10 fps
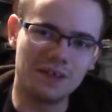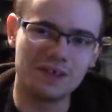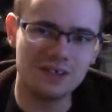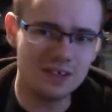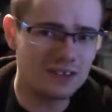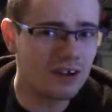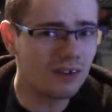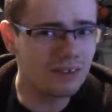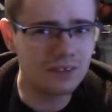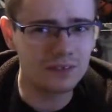you
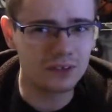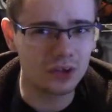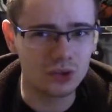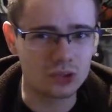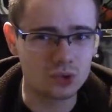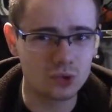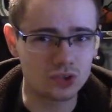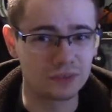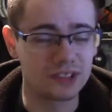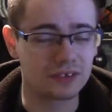don't even know the
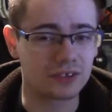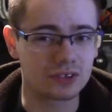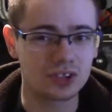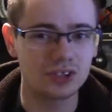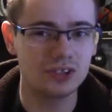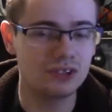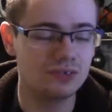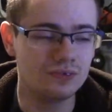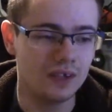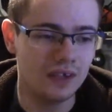source material, so
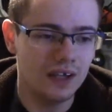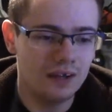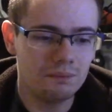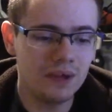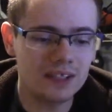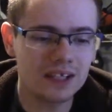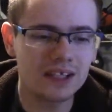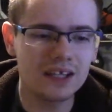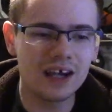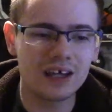you
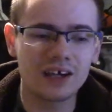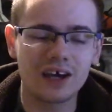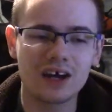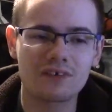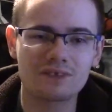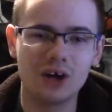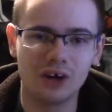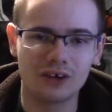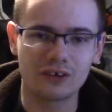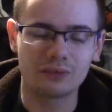basically are caught off
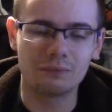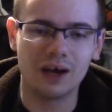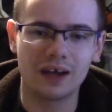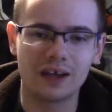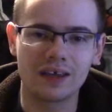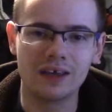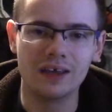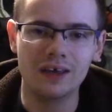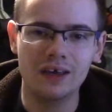guard by